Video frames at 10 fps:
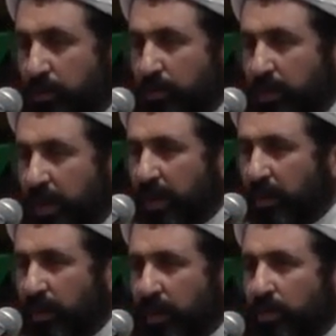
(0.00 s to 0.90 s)
to take
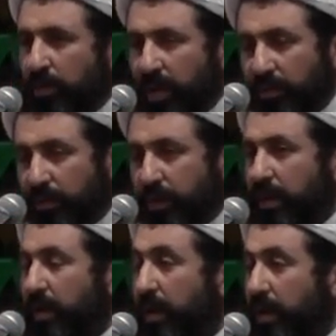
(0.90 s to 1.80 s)
away your love for
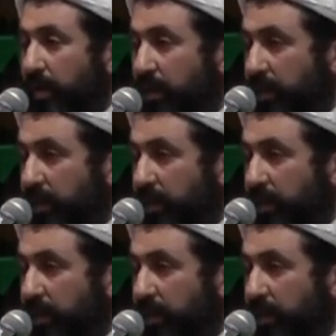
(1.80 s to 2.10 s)
Allah.